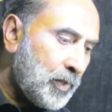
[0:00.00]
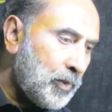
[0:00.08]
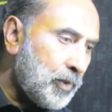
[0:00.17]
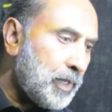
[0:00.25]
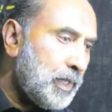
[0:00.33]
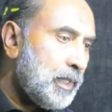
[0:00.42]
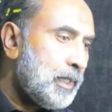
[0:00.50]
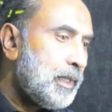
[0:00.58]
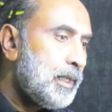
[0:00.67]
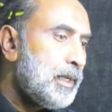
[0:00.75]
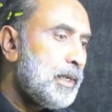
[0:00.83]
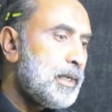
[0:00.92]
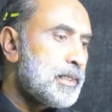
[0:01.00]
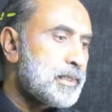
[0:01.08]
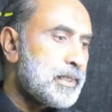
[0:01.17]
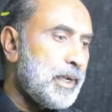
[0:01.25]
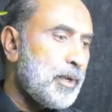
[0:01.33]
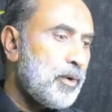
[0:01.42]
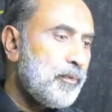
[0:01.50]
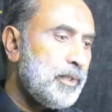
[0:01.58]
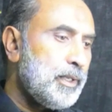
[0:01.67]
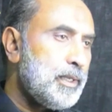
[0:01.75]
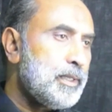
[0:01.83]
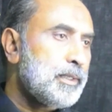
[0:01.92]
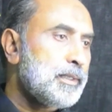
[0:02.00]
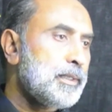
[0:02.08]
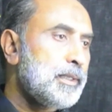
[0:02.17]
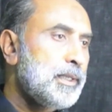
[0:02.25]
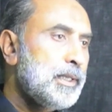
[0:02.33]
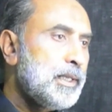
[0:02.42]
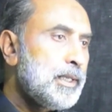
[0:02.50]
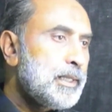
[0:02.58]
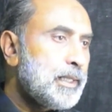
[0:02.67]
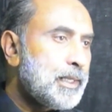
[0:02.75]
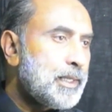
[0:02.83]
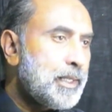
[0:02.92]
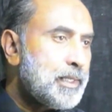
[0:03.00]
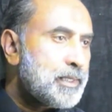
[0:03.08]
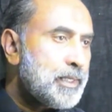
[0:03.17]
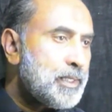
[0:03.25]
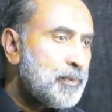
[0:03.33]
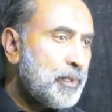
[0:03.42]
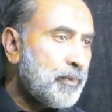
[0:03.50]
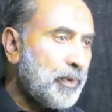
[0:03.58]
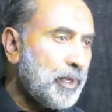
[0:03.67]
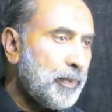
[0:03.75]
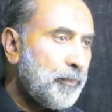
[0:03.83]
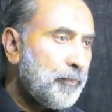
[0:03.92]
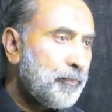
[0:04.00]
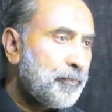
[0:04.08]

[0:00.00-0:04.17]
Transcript: okay? The center of the Earth. The distance between